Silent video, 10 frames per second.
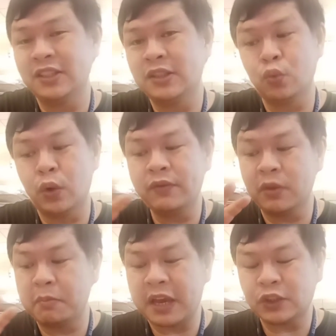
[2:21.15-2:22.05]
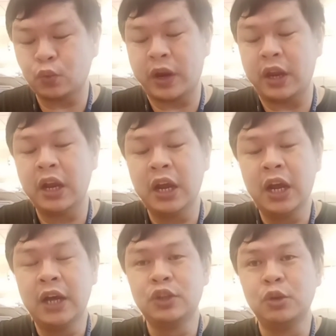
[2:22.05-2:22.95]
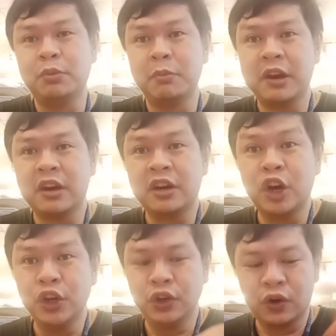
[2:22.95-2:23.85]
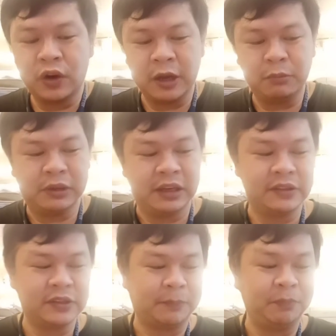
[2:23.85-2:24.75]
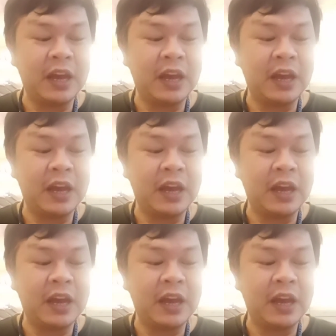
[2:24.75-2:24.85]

It's one of the best way to prepare your eggplants.